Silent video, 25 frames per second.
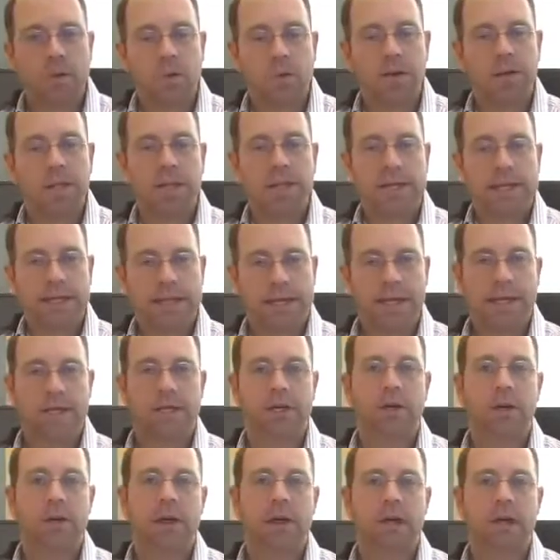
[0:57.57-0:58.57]
when they click
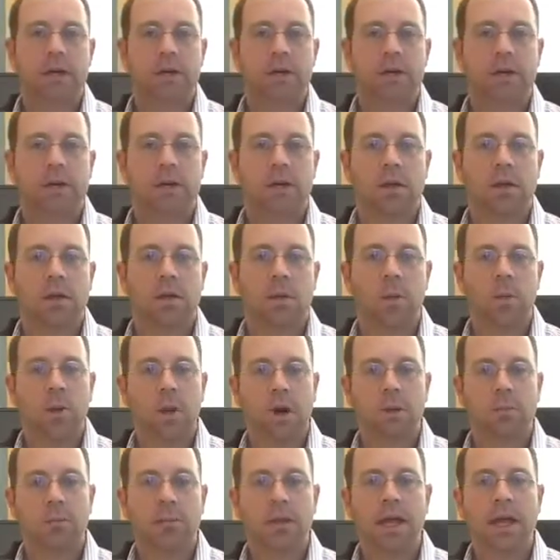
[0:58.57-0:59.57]
on your ad?
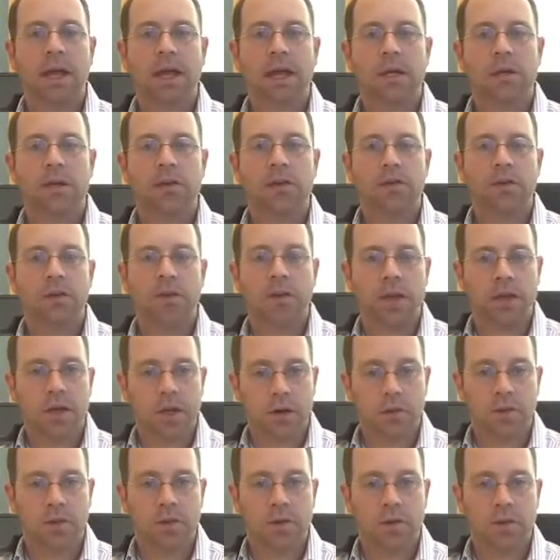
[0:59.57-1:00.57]
What page do they
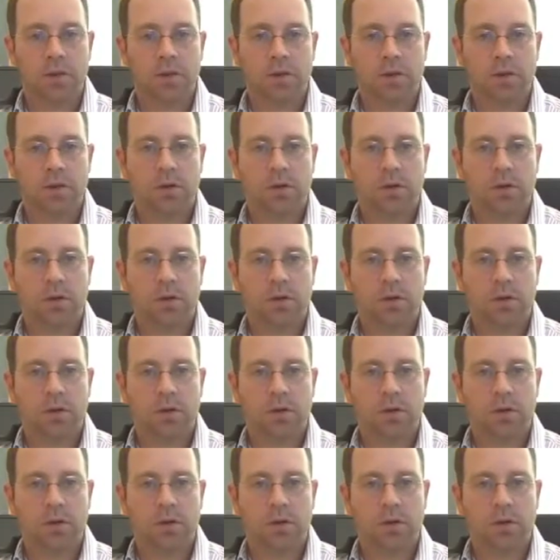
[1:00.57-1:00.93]
go to?